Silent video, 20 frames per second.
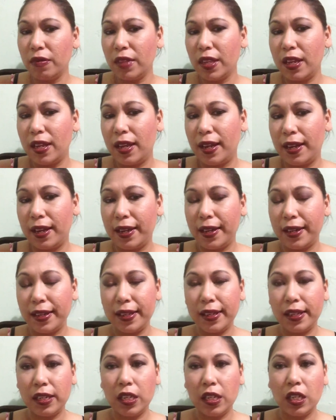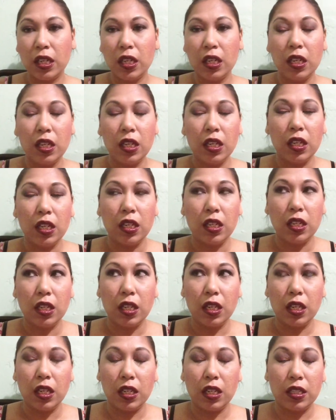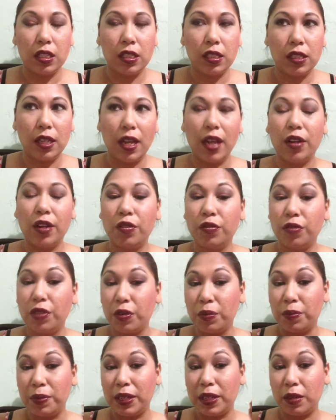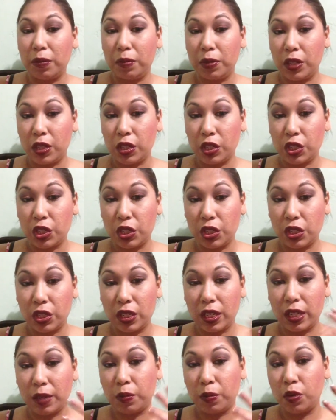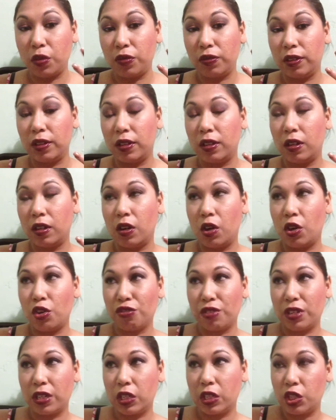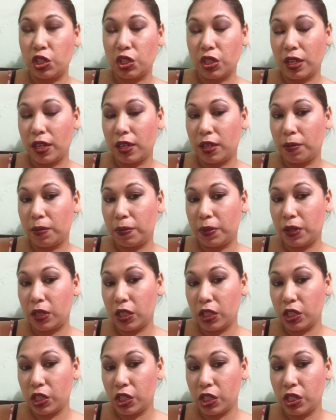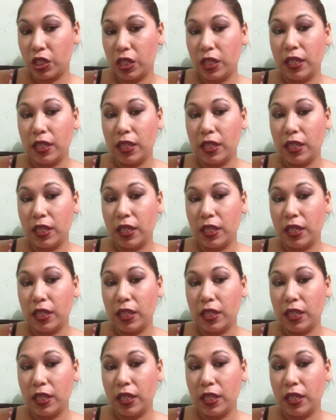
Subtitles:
I had on very pale blush, like more of a orange kind of blush